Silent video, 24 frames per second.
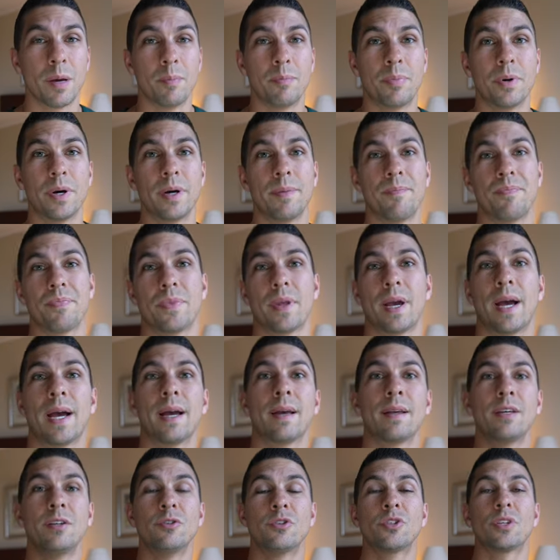But I
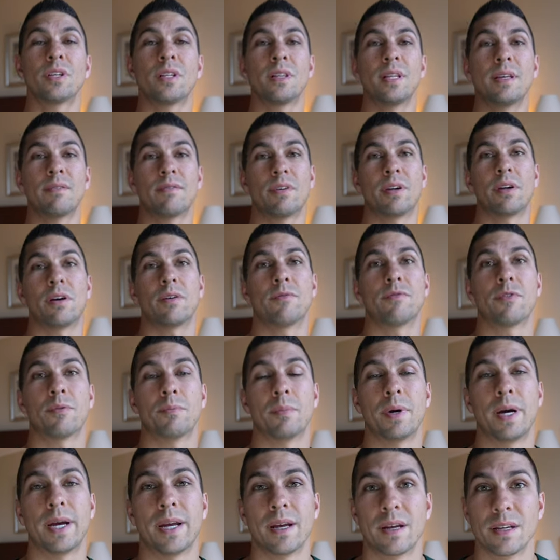usually leave that on for
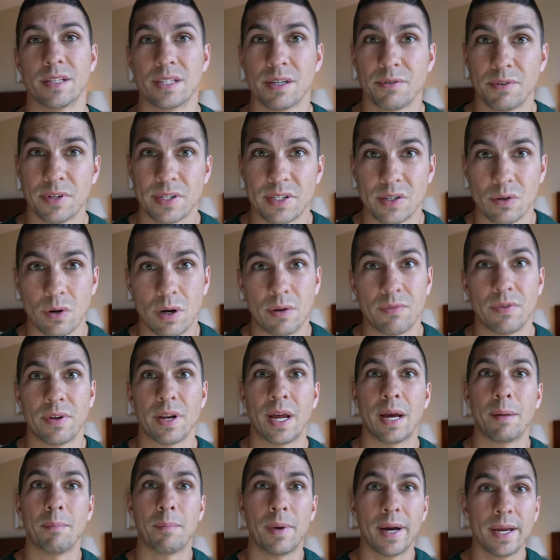mine, because every so often
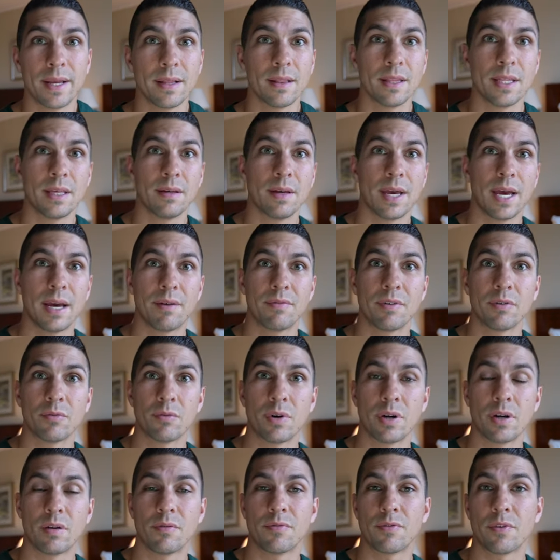I might have it
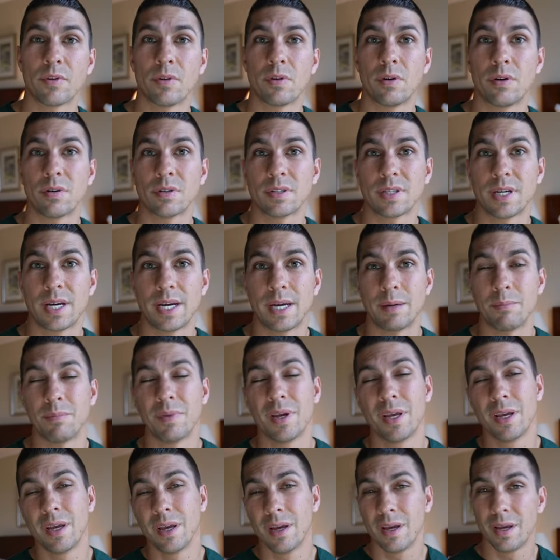running for a long time.
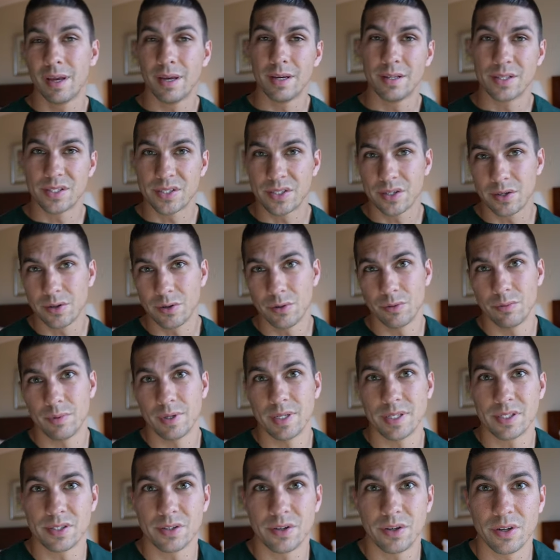And so
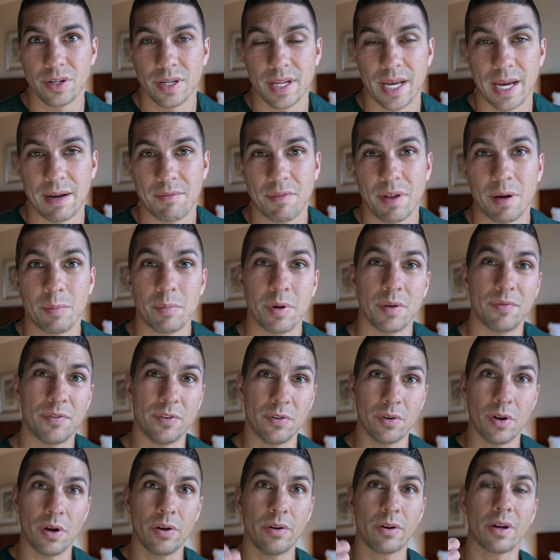it's good to have that. But if you
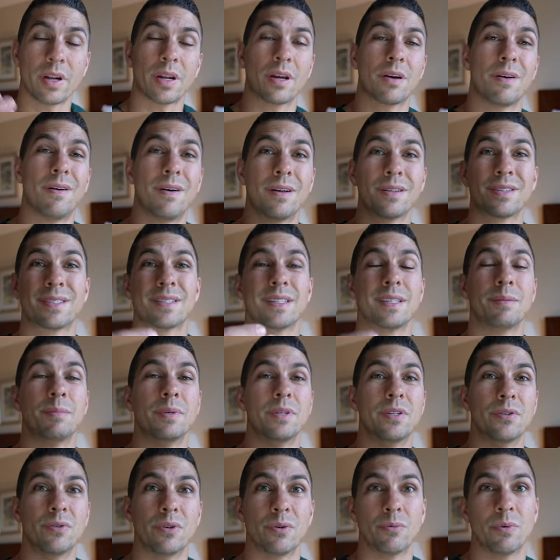know you're going to constantly be
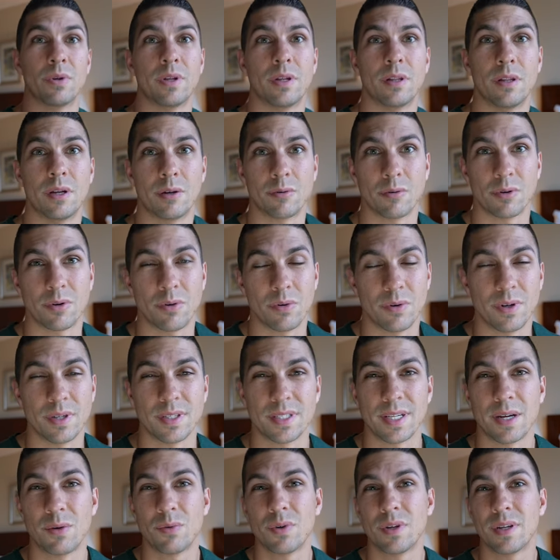doing really long
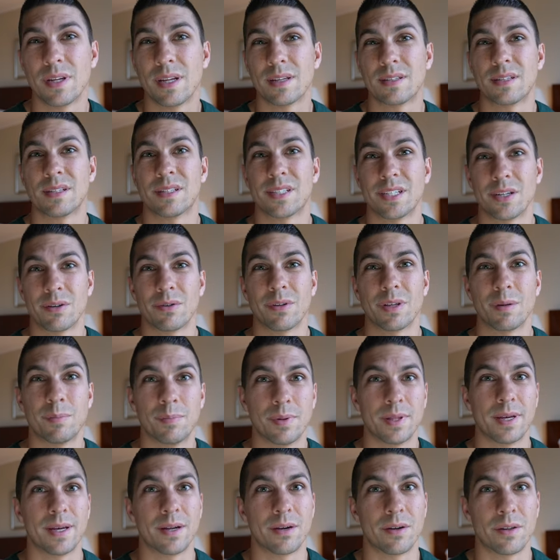recordings, I wouldn't necessarily
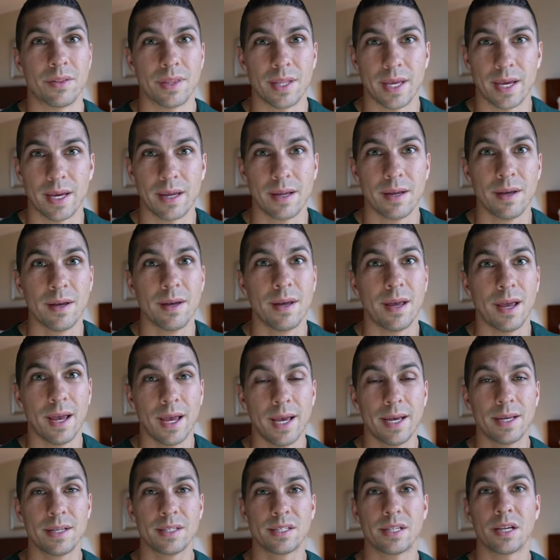plan on that
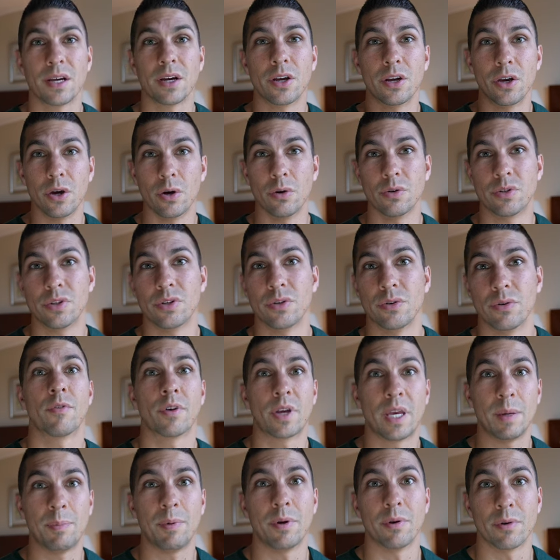as a go-to for
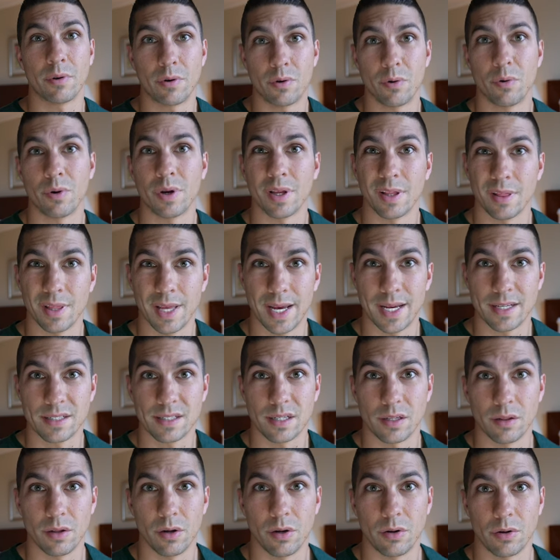keeping your recording
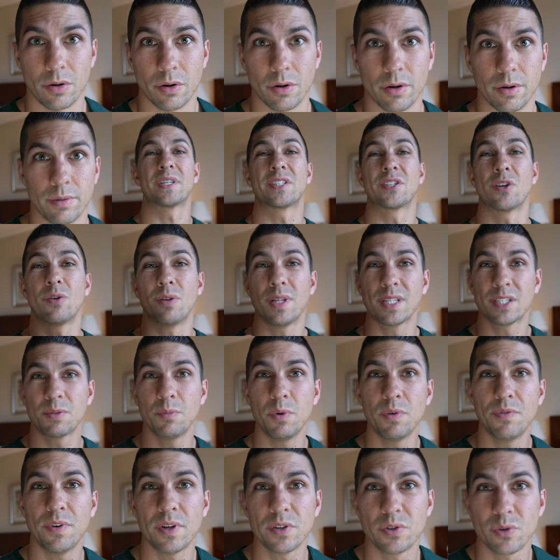lasting longer. So let's
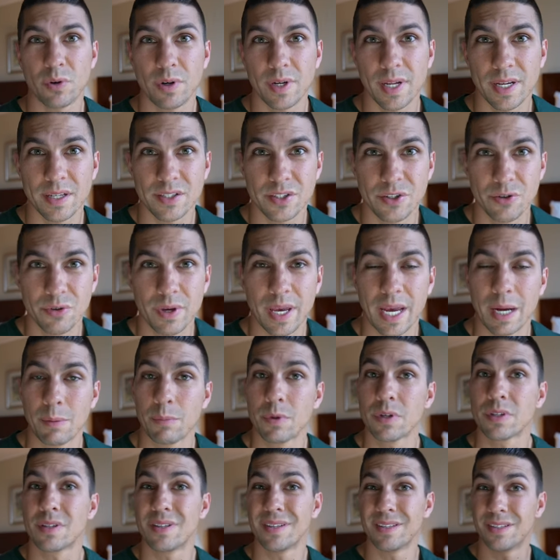move on to our next two
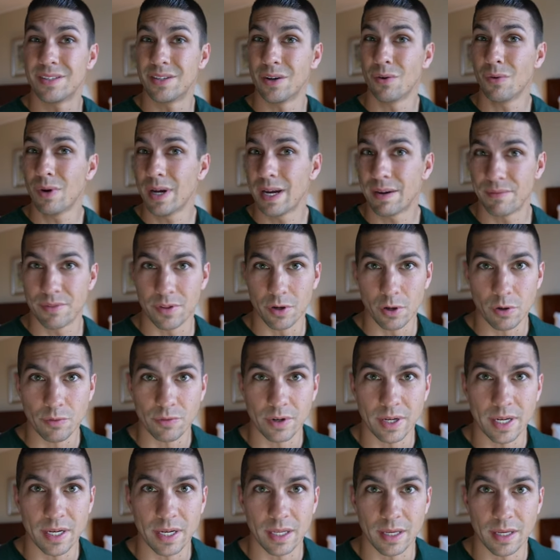cameras that don't have the
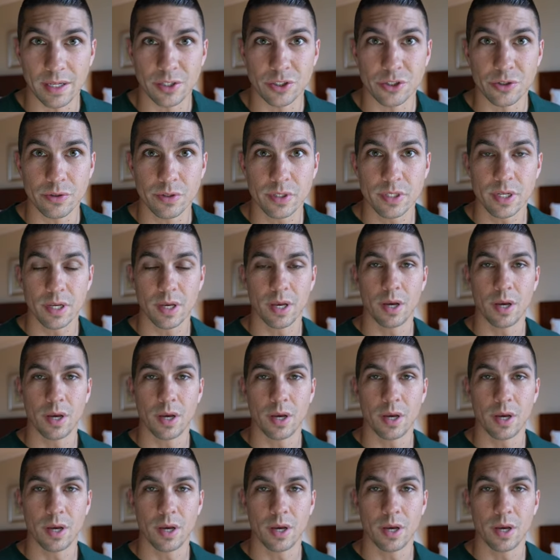overheating issues.